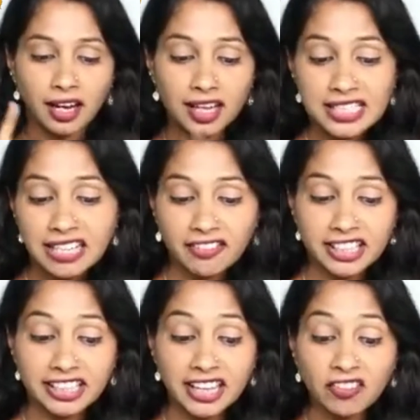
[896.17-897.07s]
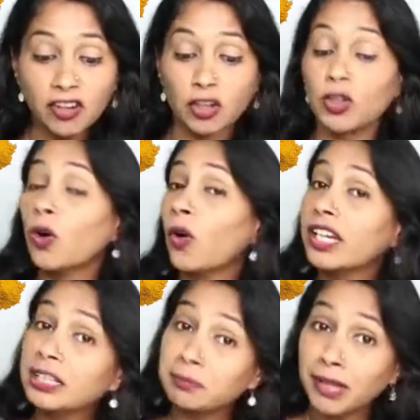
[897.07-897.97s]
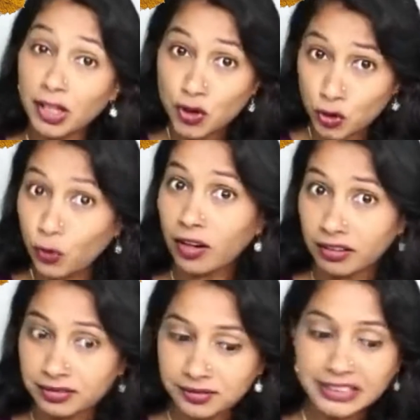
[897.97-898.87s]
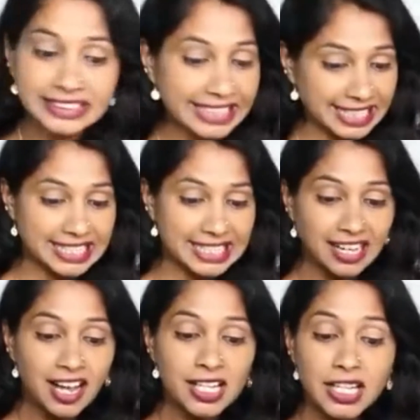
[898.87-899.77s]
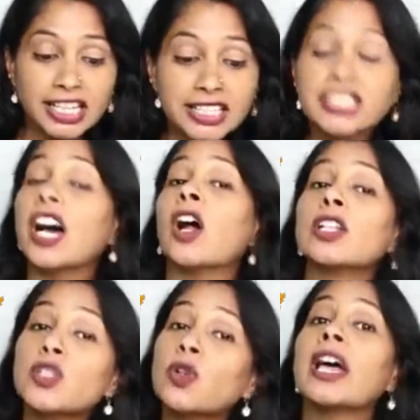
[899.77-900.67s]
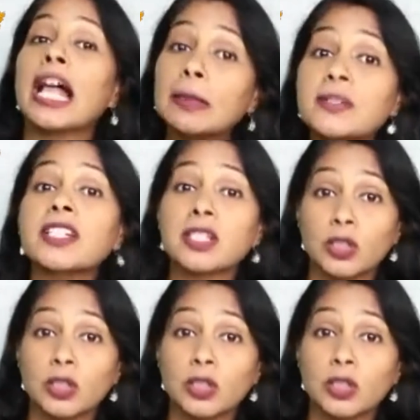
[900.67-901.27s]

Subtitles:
Asafetida for lowering blood sugar. Yes, it also helps us